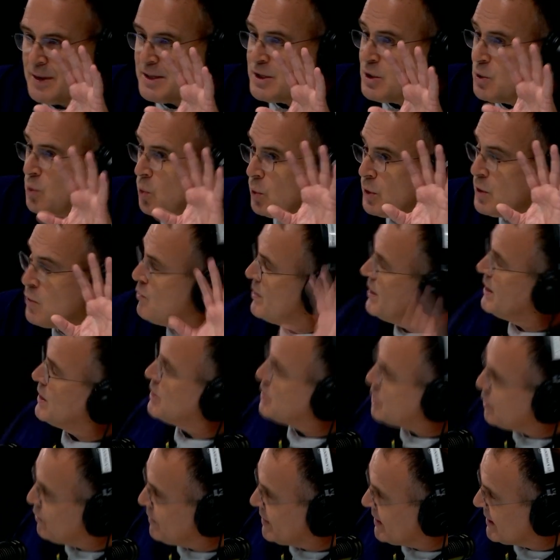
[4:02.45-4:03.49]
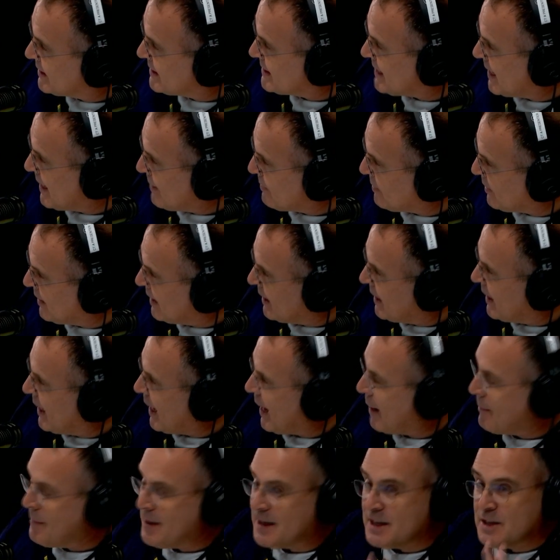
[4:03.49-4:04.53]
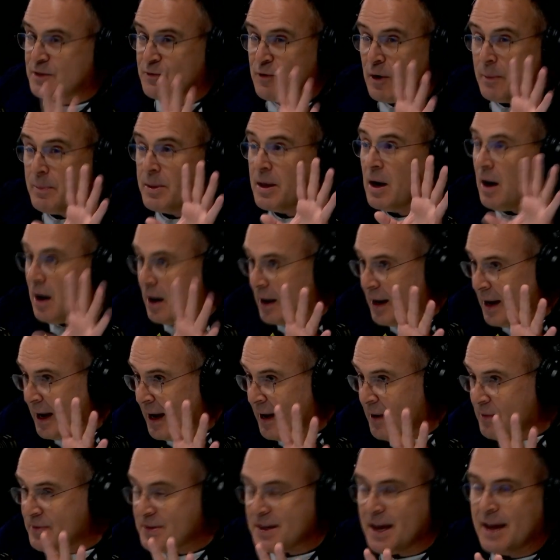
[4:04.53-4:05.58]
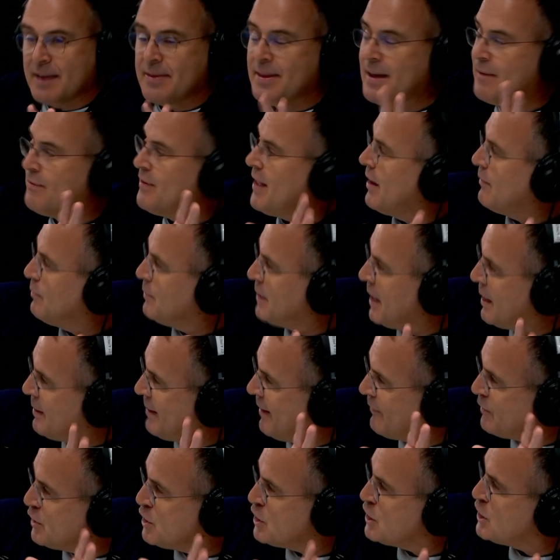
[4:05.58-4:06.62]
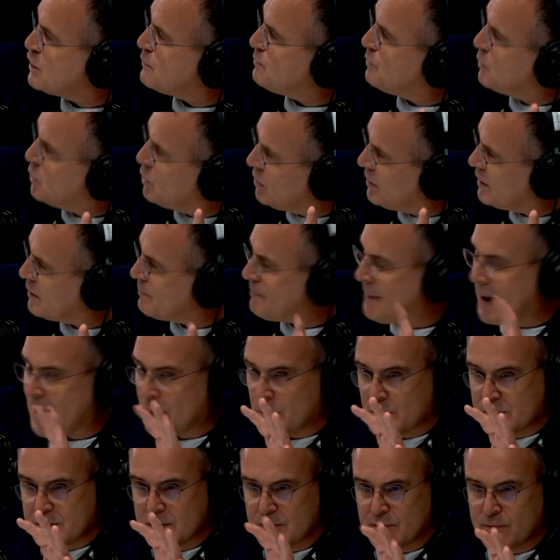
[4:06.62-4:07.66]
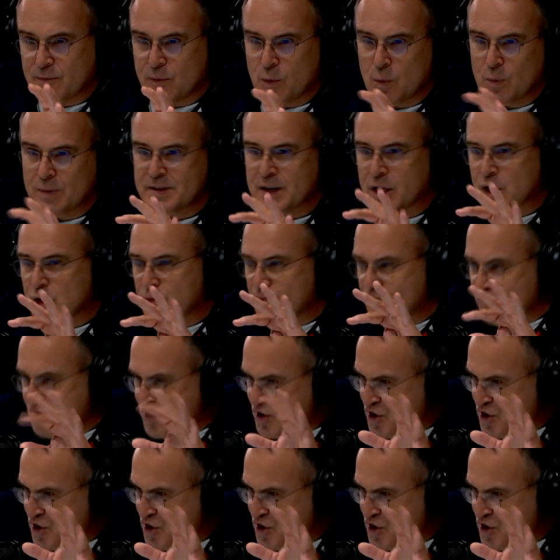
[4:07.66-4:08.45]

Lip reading: It's called a reel-to-reel tape. It is from the archives, and they have to spool it backwards and forwards. They go...